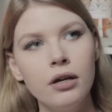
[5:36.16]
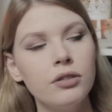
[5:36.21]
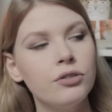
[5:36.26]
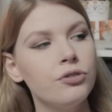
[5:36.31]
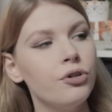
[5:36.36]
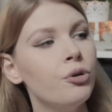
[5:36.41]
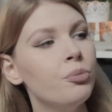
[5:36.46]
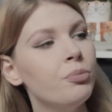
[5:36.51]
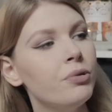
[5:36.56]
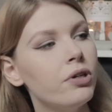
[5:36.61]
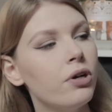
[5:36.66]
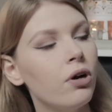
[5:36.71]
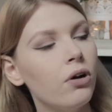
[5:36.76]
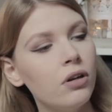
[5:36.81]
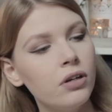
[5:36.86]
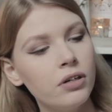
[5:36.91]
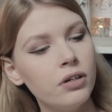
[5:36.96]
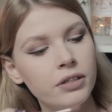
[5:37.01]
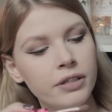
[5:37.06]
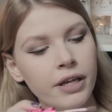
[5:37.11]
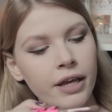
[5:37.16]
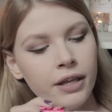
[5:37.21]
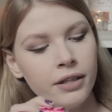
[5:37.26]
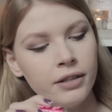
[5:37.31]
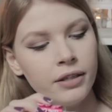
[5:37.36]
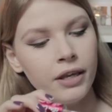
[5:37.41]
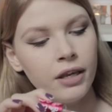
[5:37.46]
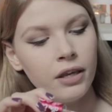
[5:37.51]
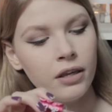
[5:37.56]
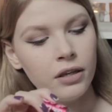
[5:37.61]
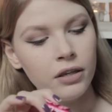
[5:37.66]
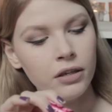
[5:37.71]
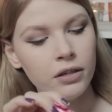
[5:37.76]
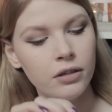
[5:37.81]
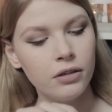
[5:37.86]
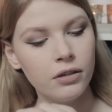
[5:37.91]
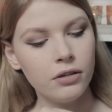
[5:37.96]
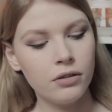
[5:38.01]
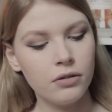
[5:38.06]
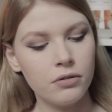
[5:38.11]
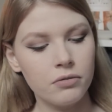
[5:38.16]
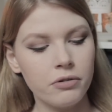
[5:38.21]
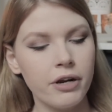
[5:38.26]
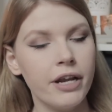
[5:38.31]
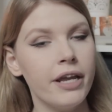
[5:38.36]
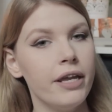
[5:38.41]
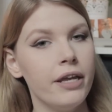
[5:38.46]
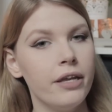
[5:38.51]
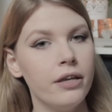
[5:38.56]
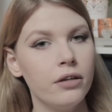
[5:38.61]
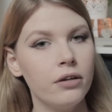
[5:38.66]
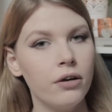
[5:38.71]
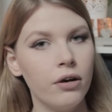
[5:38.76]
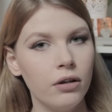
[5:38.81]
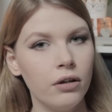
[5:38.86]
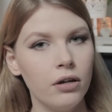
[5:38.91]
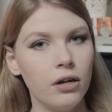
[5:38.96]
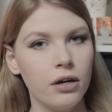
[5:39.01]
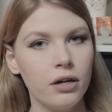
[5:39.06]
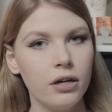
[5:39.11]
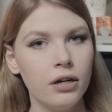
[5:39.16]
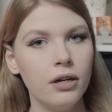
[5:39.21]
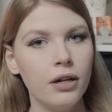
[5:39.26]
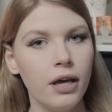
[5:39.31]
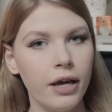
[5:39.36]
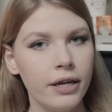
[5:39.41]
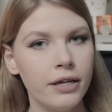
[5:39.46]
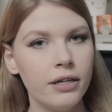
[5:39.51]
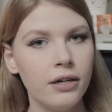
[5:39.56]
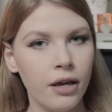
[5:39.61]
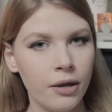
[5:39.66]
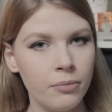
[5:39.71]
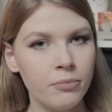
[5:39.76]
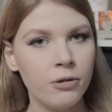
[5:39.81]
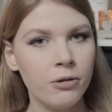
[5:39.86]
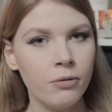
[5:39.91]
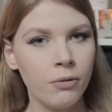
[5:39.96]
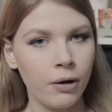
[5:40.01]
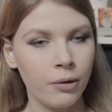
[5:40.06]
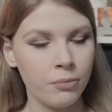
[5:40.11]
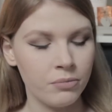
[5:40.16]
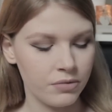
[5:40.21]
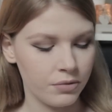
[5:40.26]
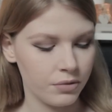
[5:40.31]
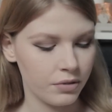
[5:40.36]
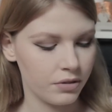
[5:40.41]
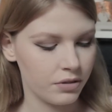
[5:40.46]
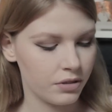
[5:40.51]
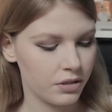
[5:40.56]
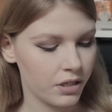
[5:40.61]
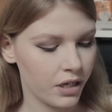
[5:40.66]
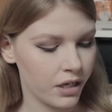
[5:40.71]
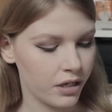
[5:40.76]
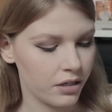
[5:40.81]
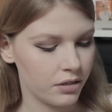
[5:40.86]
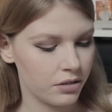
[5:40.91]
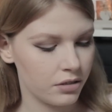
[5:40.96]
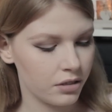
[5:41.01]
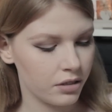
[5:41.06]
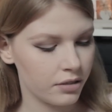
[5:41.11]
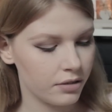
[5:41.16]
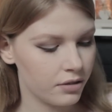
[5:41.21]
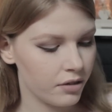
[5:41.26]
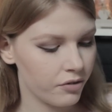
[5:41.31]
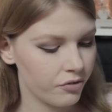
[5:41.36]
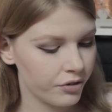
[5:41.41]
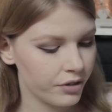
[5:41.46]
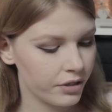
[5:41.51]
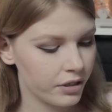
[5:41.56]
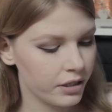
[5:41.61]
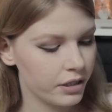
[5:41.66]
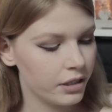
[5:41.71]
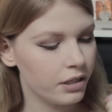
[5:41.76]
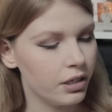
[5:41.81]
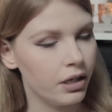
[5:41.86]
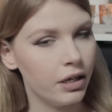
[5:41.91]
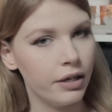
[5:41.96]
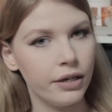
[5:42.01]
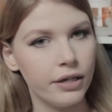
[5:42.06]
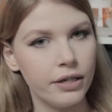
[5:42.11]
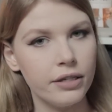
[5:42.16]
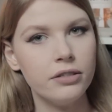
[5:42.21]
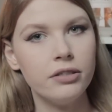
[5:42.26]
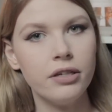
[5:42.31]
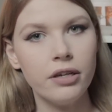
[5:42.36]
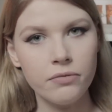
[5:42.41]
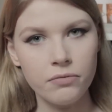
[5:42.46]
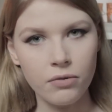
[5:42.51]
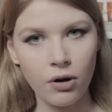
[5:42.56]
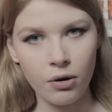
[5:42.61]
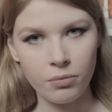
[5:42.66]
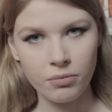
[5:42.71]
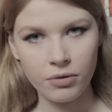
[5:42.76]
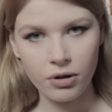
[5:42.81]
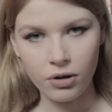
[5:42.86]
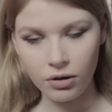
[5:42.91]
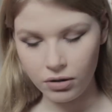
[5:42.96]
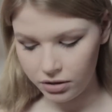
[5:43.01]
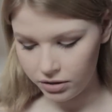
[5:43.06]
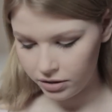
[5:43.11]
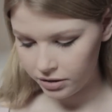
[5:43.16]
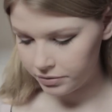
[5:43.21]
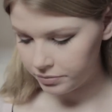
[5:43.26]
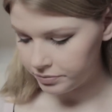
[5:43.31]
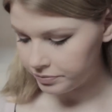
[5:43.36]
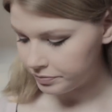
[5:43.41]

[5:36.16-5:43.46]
taupey color than a gray color, like Lime Crime says. It definitely is a warm color.